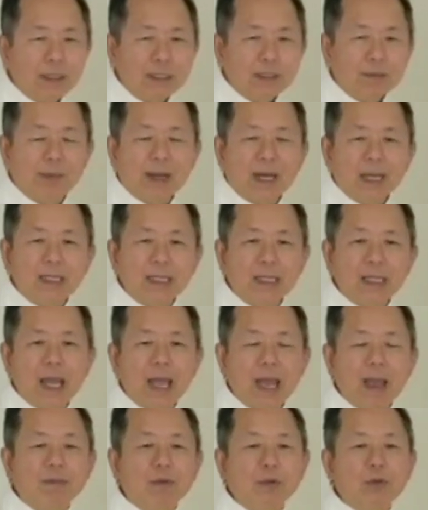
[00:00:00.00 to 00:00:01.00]
does body
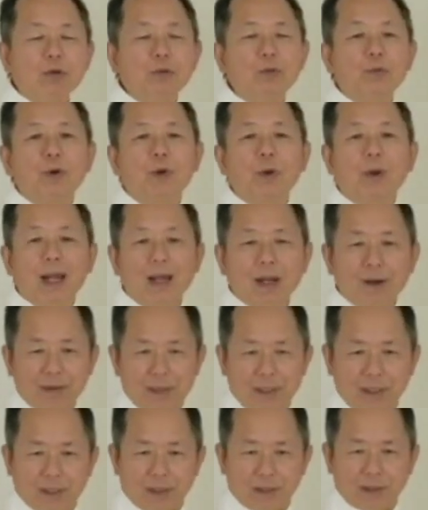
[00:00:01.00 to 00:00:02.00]
have two
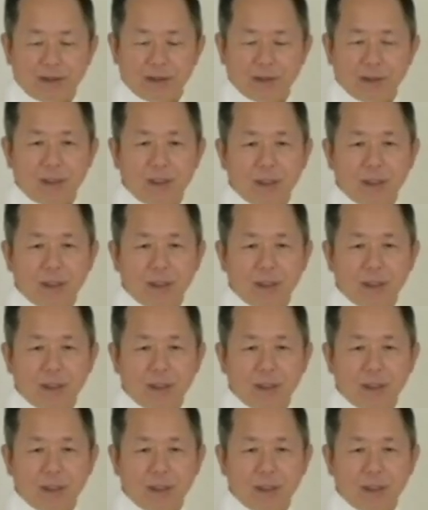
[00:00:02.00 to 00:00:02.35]
polarities?